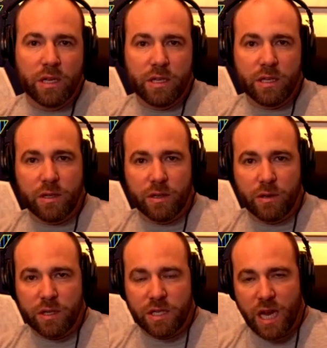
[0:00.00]

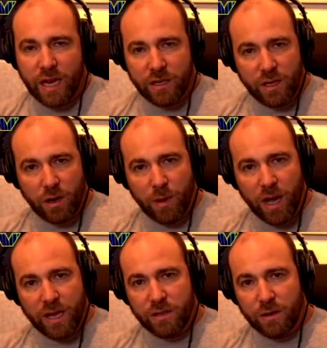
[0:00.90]
to change their
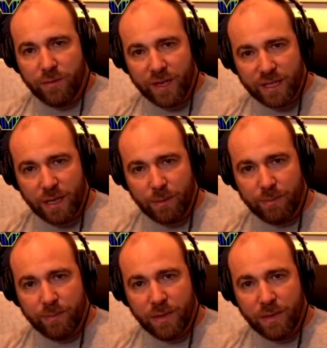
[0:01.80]
minds or fix them.